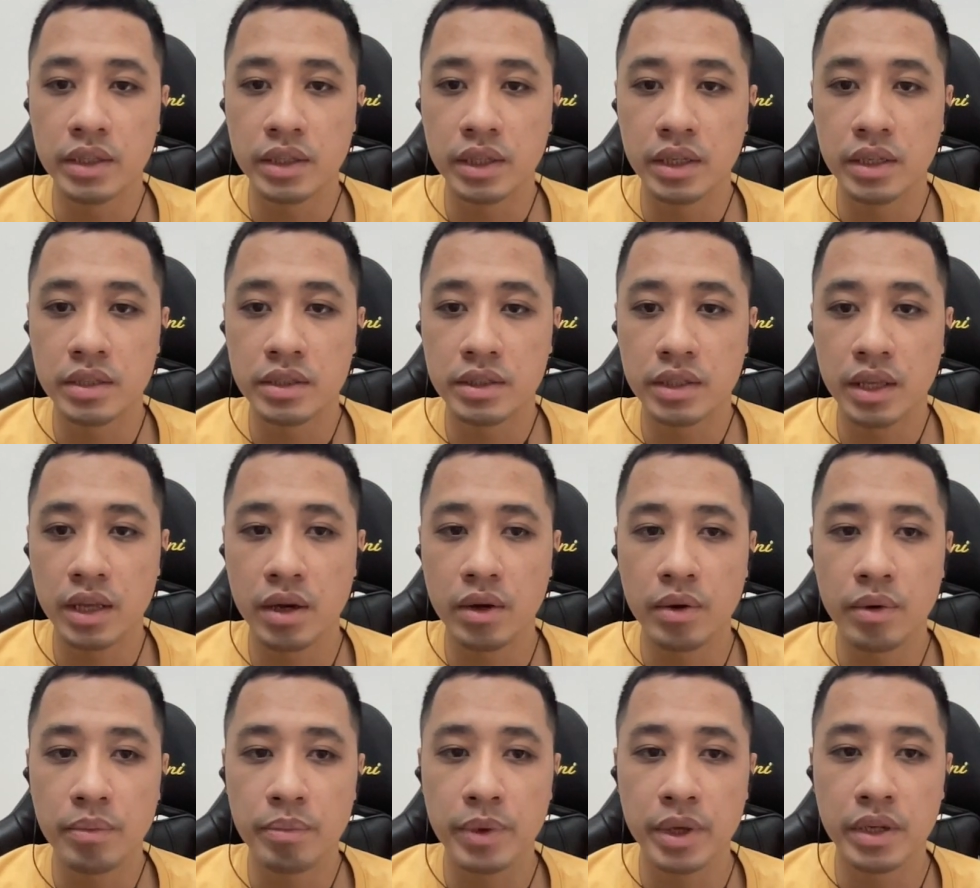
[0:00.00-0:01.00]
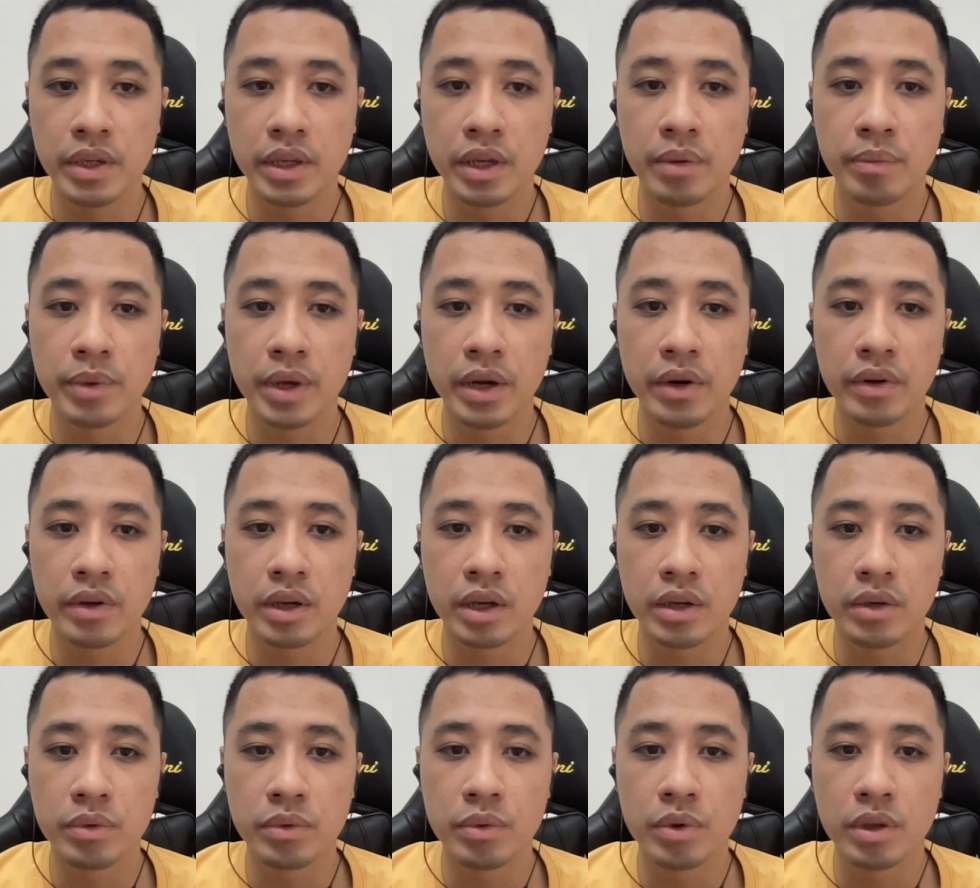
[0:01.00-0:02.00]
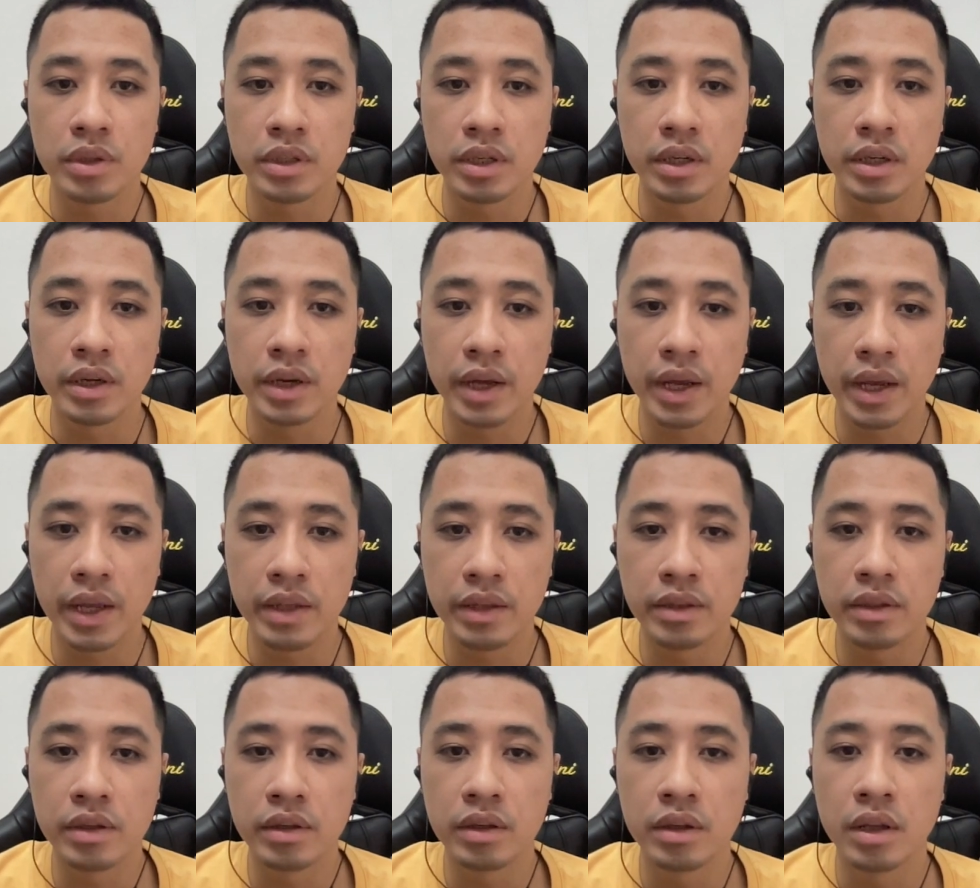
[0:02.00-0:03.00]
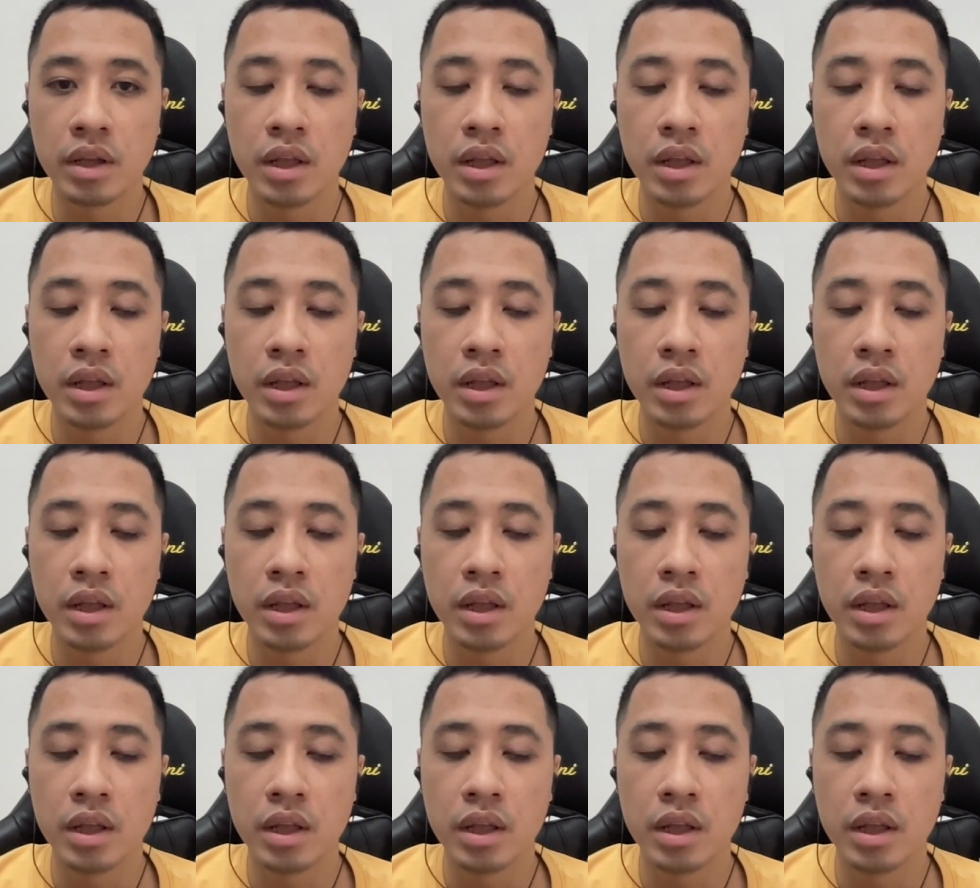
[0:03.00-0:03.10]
itself. Many Americans were against the